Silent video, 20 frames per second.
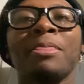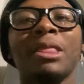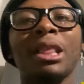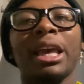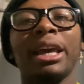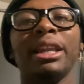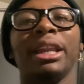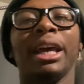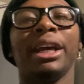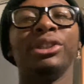
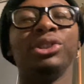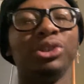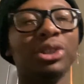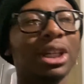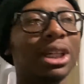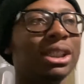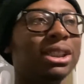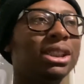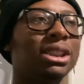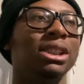And as you
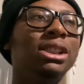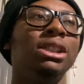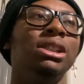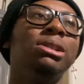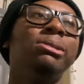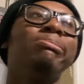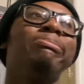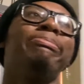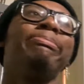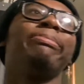guys see
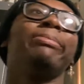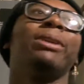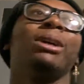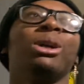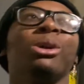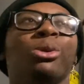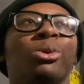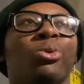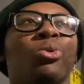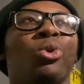
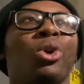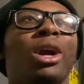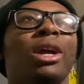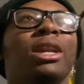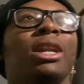right